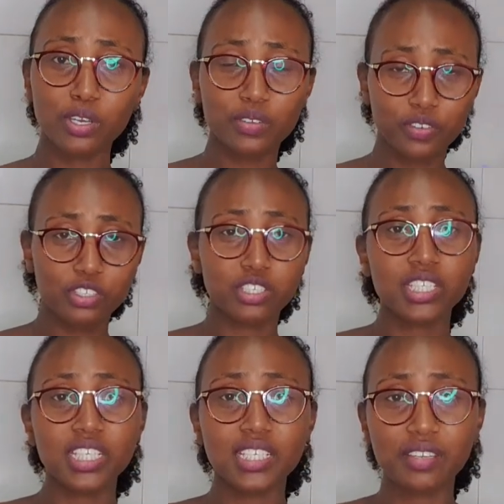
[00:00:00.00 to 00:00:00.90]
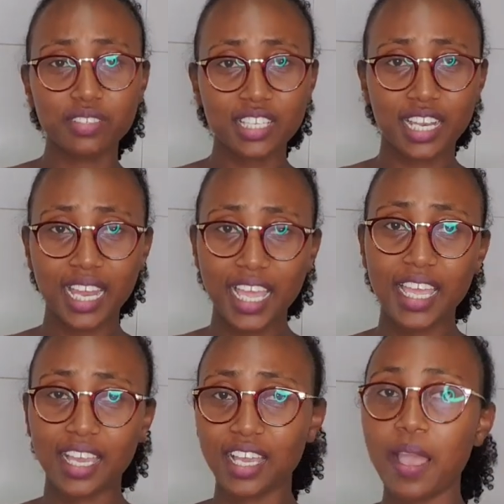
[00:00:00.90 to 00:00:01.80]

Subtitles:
If you enjoyed it, give it a like.